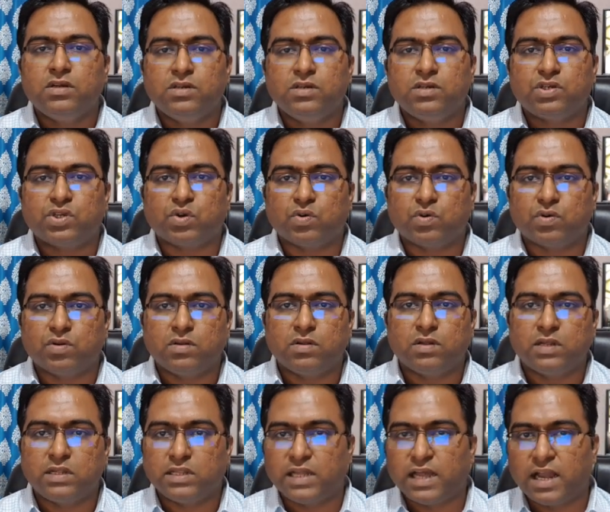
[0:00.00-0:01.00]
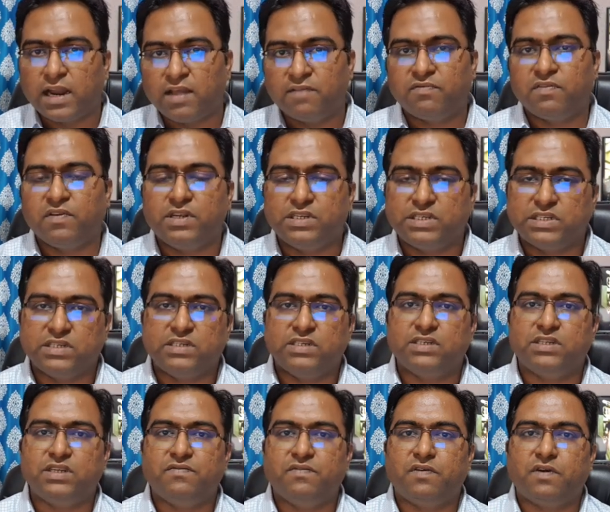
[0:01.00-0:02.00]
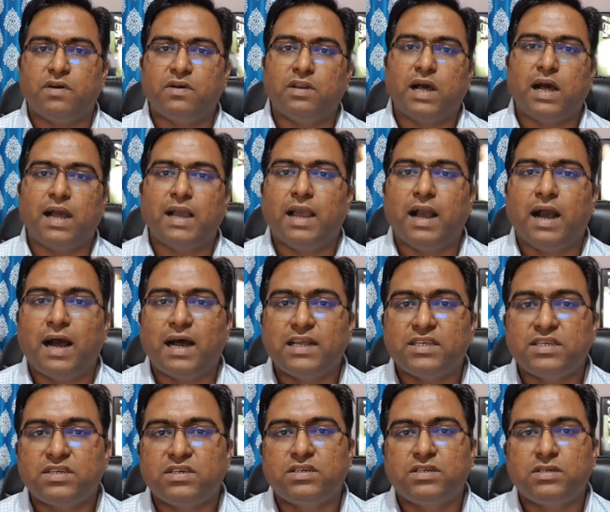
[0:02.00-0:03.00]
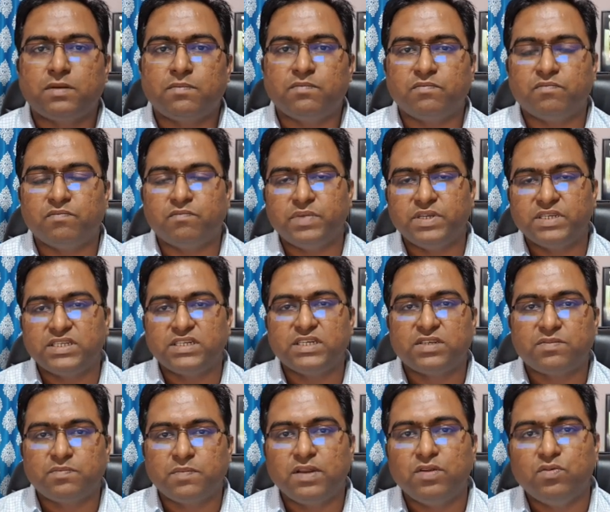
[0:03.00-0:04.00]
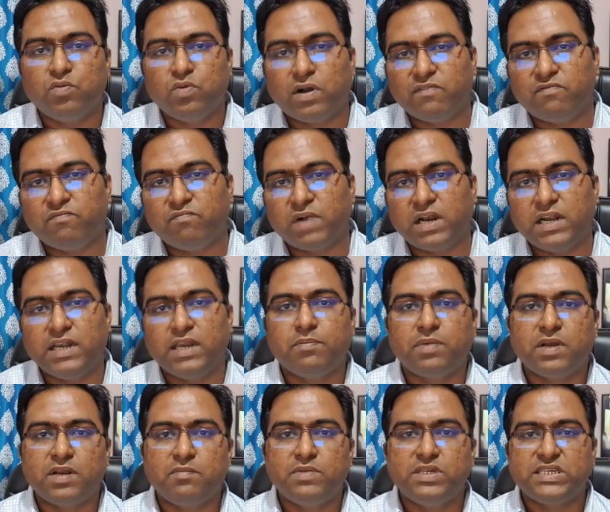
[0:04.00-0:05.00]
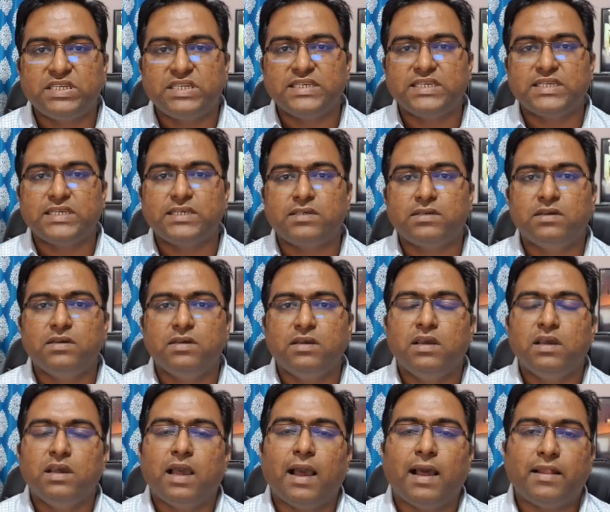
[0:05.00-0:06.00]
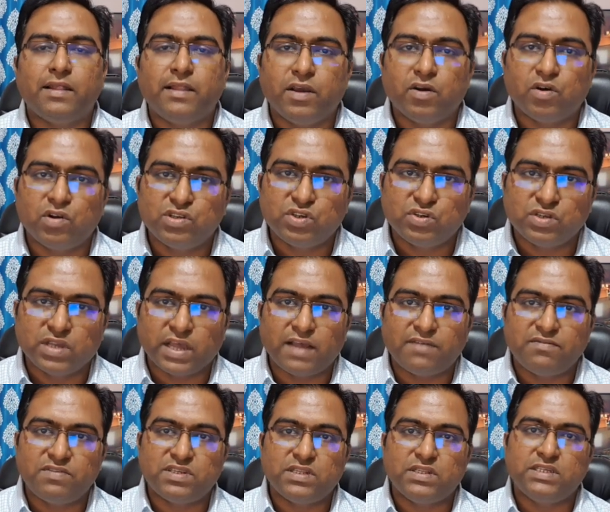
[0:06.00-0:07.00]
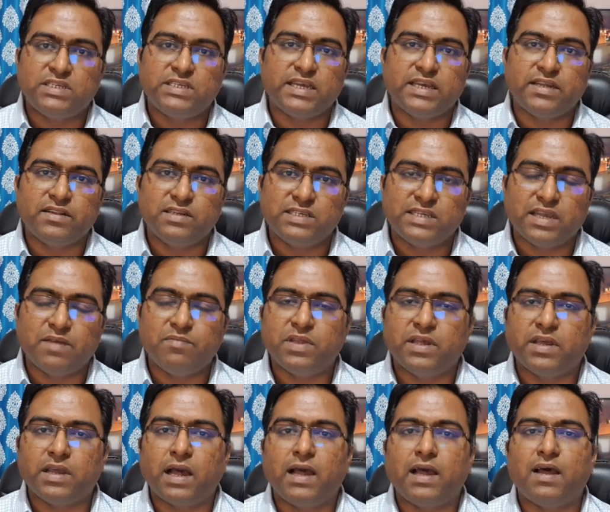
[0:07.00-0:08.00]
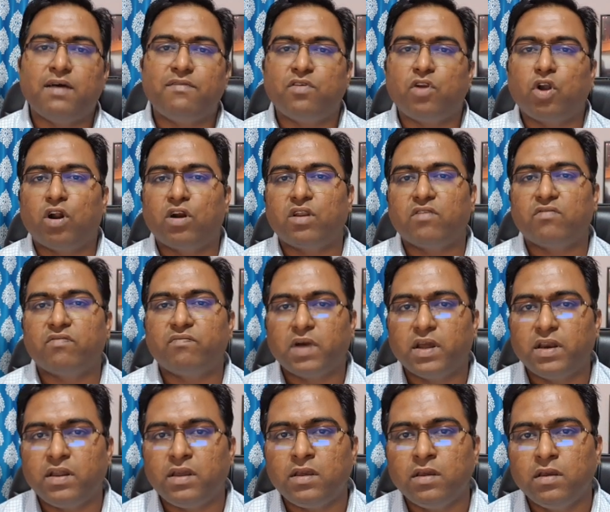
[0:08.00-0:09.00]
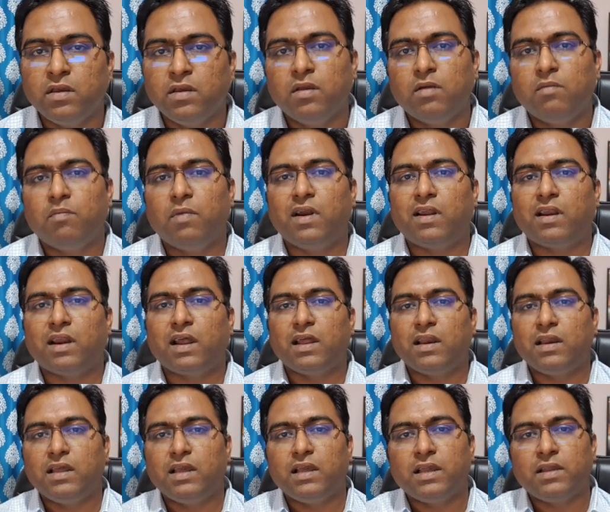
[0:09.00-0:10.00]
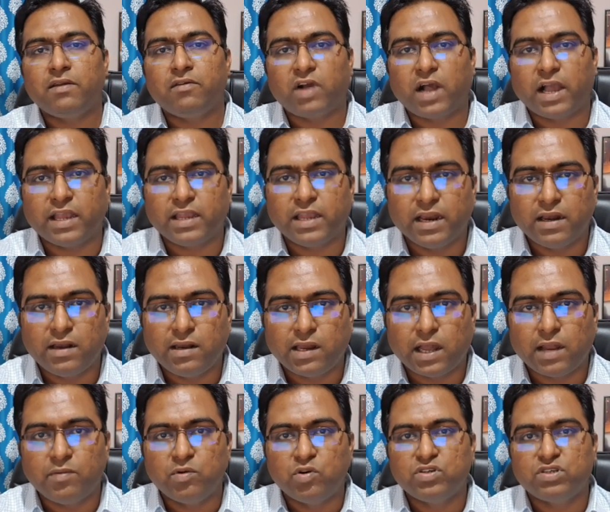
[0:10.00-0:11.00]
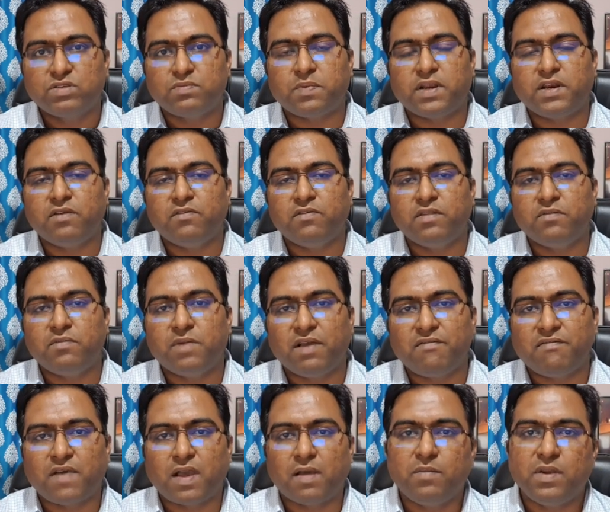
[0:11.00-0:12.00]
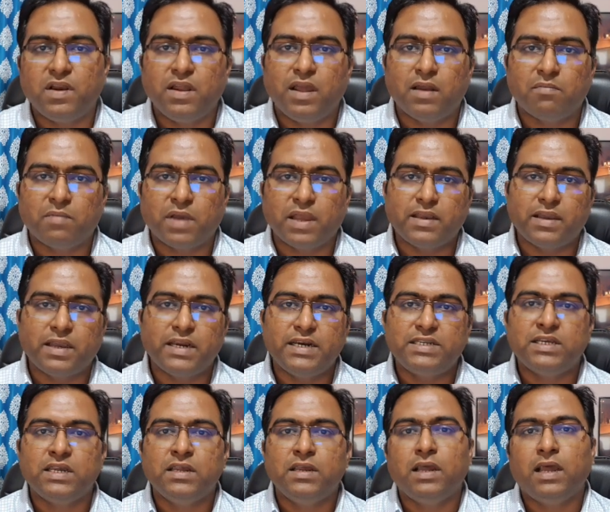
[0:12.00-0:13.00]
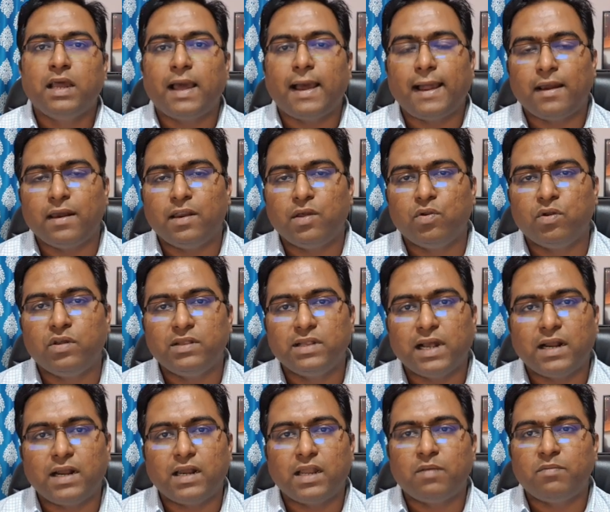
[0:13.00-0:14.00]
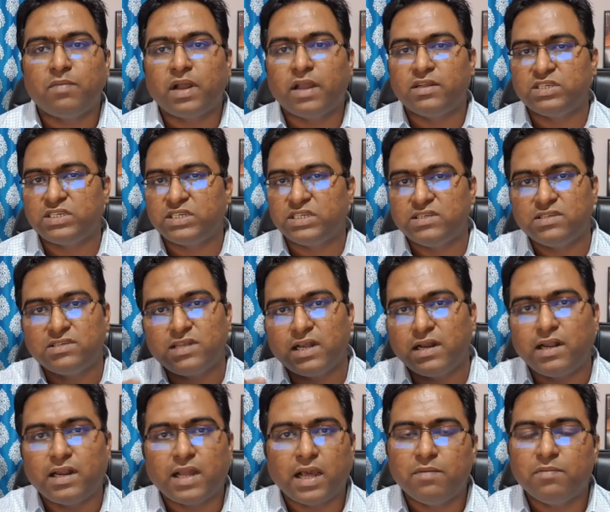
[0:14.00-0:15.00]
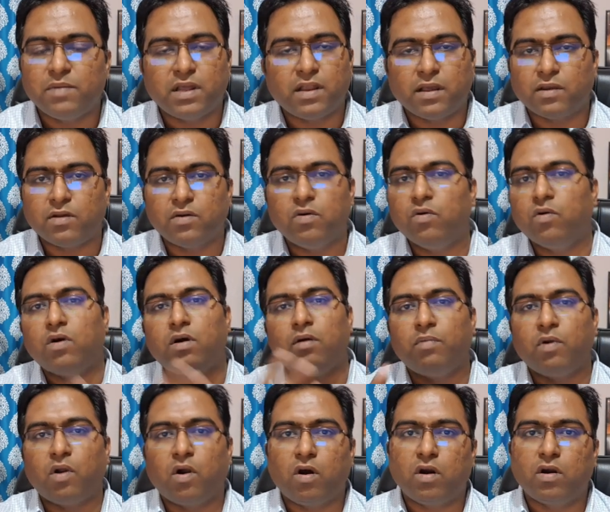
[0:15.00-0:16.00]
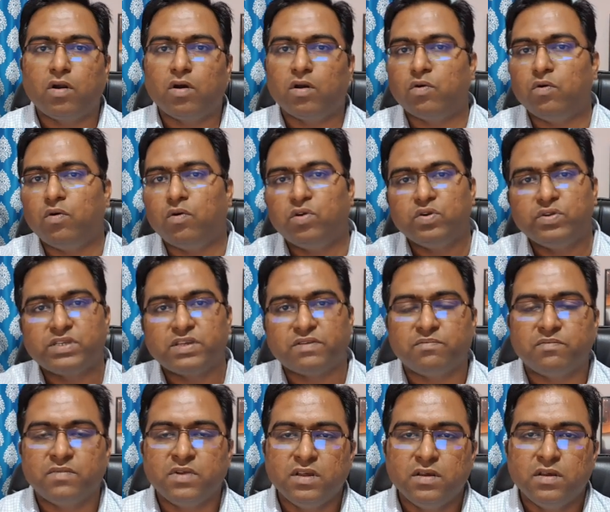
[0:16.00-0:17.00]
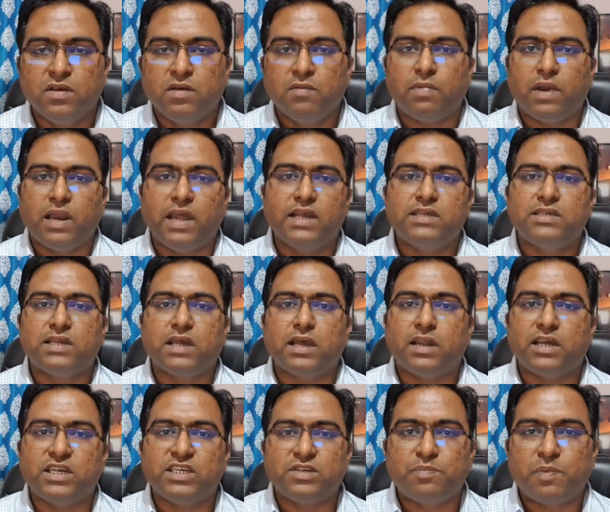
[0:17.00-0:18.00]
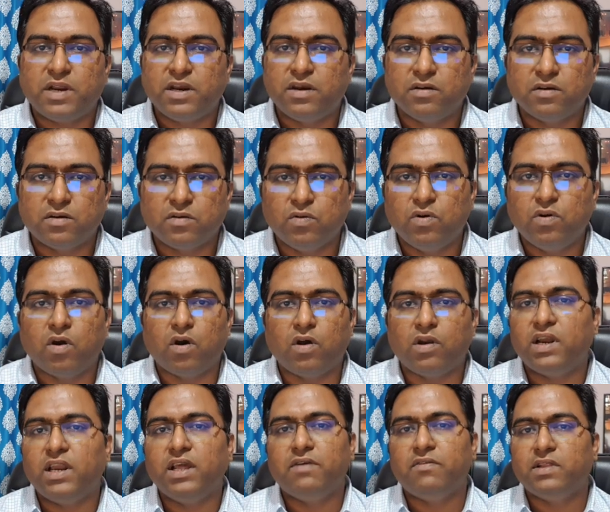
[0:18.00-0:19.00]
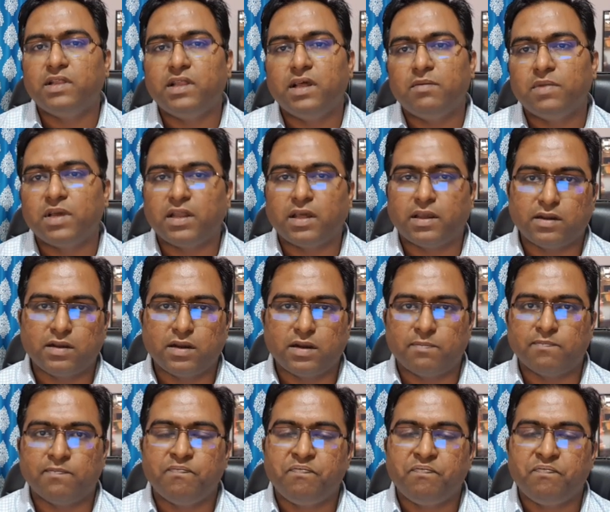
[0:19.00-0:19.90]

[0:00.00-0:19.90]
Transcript: So their definition is different. I asked some businessmen who have multiple businesses, and they also say the same thing. I have lot of money, but rarely I get time to spend with my family and my kids, and during that time I seize that time and I go abroad or go to some place and I spend a good holiday with them and I come.